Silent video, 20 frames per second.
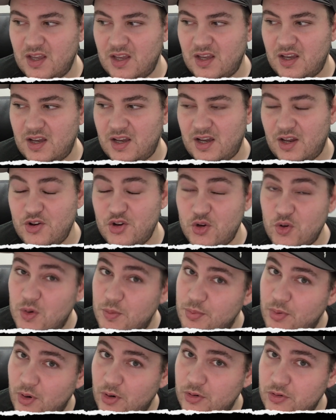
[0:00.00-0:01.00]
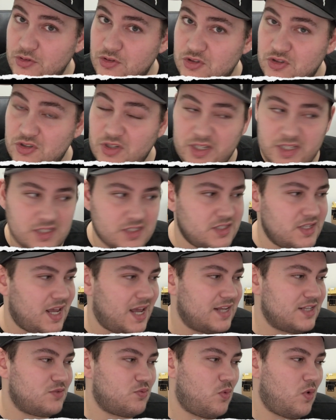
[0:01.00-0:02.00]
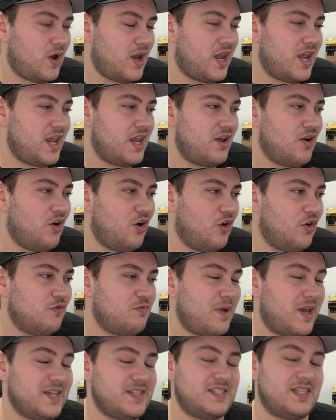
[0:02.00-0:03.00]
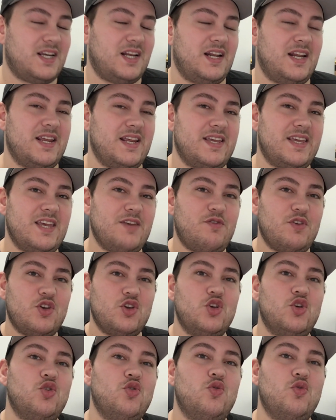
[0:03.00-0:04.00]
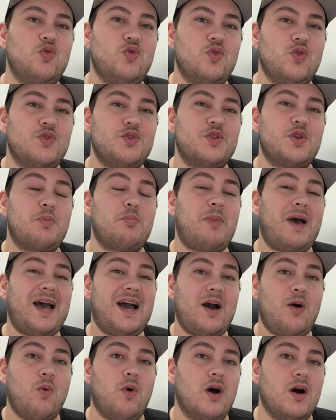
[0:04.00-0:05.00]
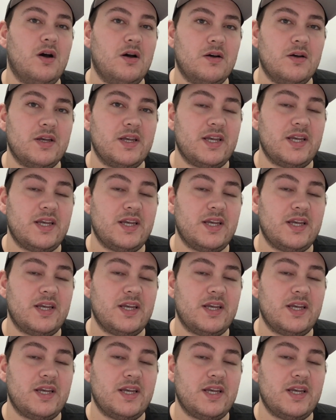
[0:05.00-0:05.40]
a new approach. It's NAD's way of basically giving you the power